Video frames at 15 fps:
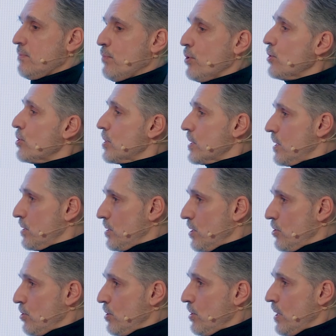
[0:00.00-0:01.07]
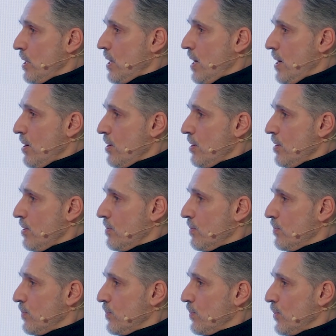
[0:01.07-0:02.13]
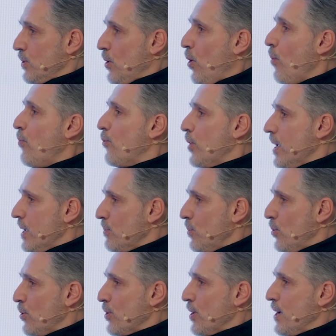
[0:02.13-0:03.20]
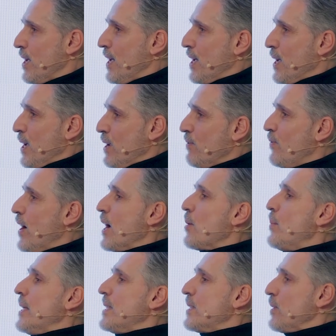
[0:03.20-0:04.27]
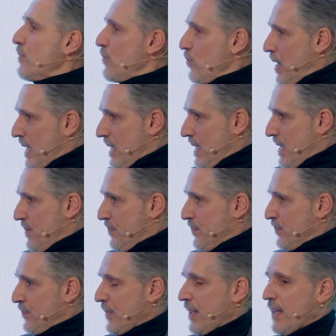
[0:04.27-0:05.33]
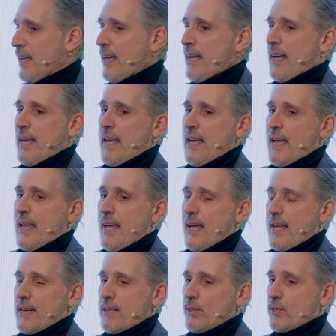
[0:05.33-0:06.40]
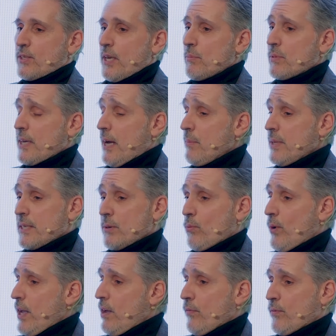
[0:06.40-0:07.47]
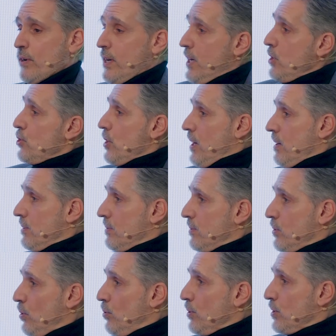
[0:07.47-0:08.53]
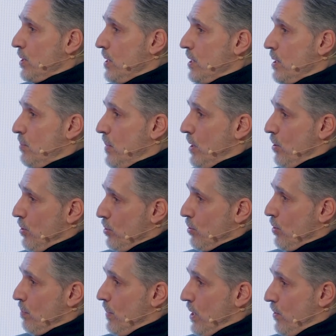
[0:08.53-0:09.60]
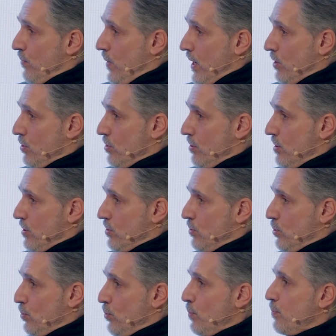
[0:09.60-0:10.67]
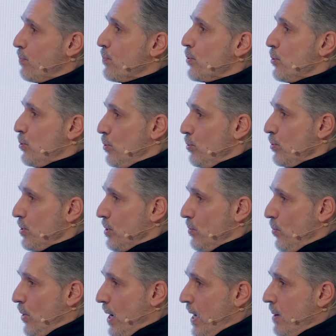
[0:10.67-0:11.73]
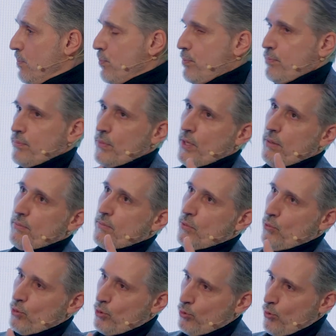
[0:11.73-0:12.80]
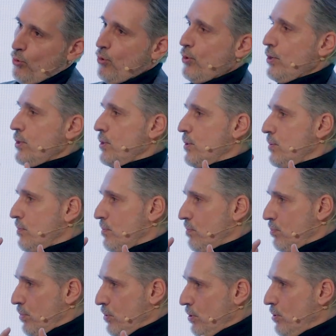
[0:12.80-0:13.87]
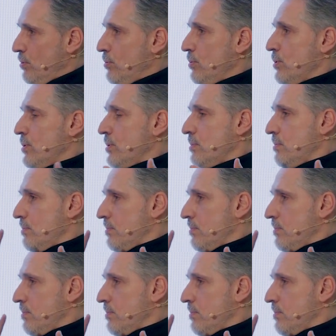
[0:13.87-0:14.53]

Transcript: purchase decisions that are hopefully more environmentally friendly. And at the same time, it's a way of nudging the whole system and also the manufacturers to produce in a way, to source, produce,